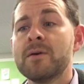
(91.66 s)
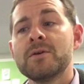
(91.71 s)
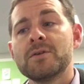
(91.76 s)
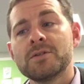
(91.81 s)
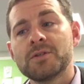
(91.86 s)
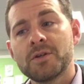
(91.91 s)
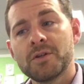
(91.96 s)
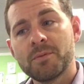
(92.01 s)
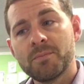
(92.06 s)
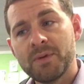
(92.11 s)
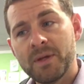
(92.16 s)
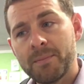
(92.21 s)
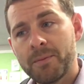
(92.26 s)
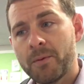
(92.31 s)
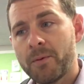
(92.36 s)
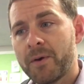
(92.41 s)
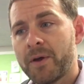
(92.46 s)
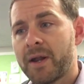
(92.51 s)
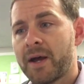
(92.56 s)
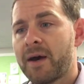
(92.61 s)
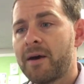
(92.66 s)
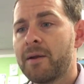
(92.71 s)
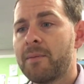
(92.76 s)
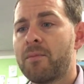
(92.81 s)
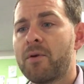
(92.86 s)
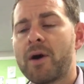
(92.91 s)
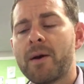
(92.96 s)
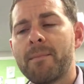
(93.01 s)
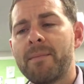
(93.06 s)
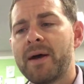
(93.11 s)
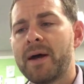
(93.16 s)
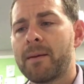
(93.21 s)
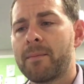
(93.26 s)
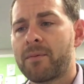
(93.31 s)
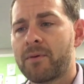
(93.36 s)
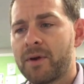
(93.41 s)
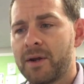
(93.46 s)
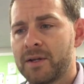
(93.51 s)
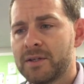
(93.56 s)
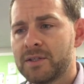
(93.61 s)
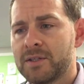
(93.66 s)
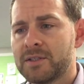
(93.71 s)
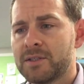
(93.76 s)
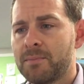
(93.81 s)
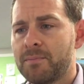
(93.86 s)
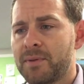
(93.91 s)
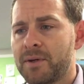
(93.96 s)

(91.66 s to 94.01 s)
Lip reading: So the people went out and brought back branches and